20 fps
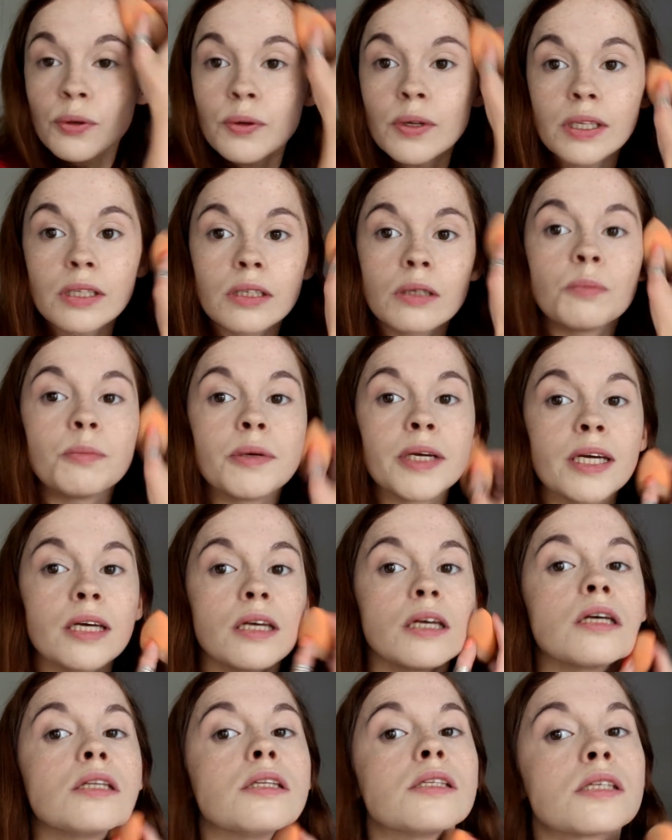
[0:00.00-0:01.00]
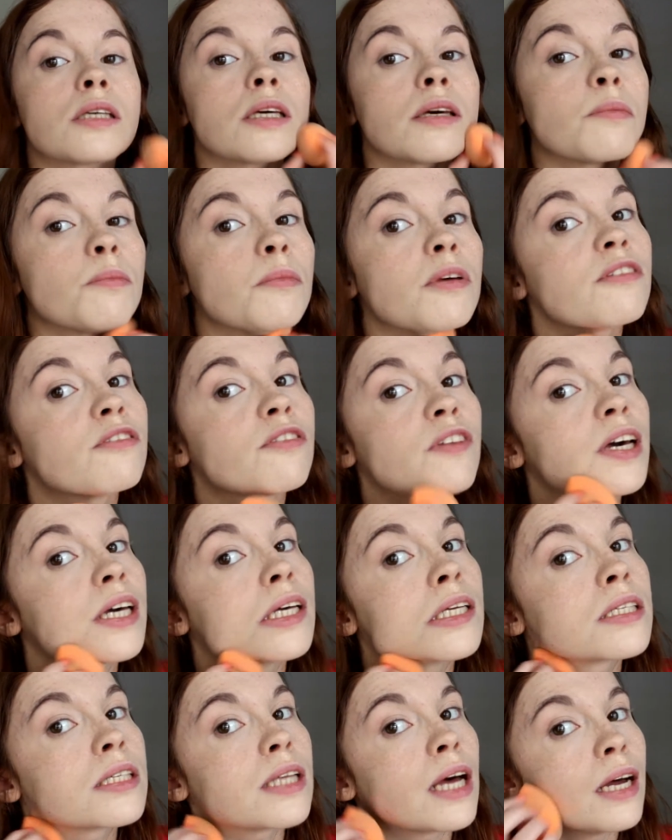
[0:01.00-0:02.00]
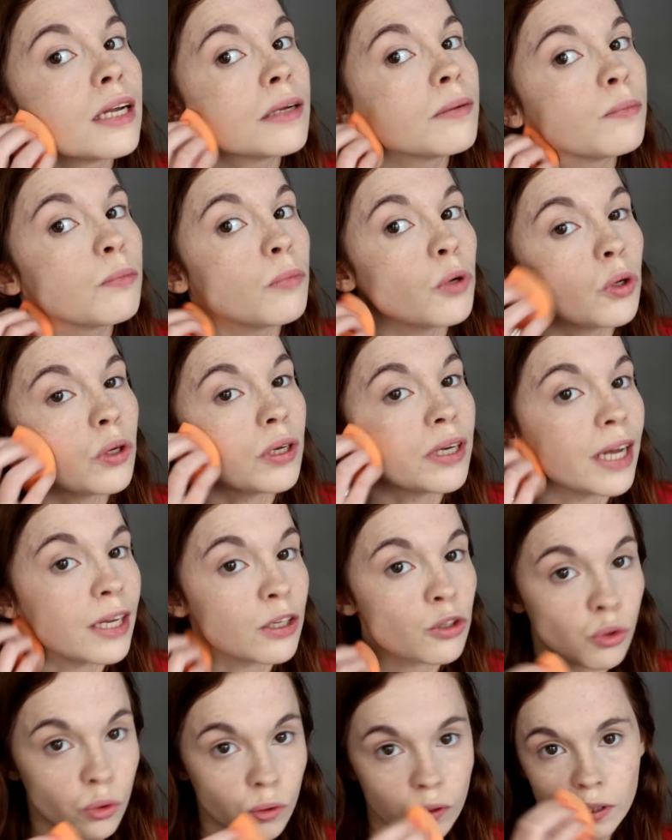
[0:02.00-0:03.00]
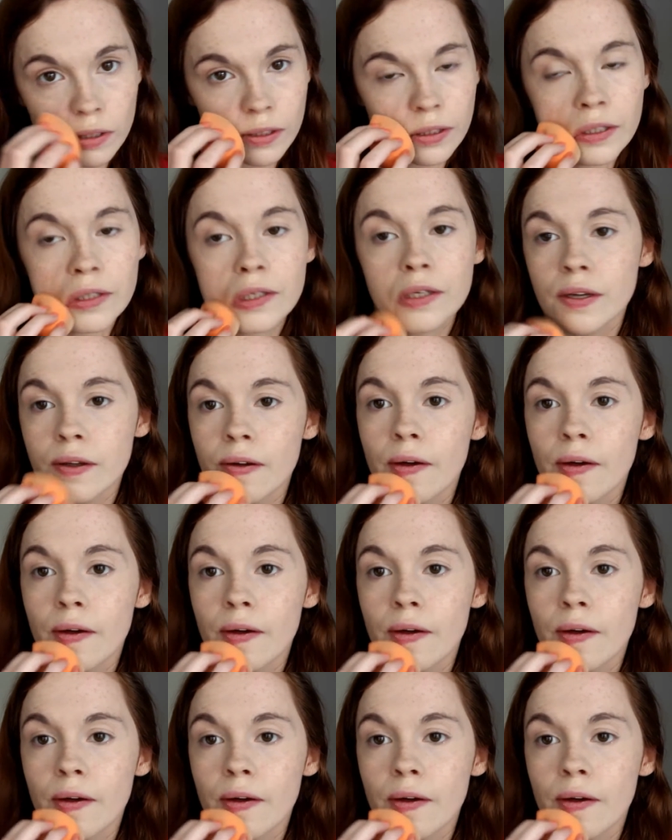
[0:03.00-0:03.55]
a little bit and to give my face that more natural look.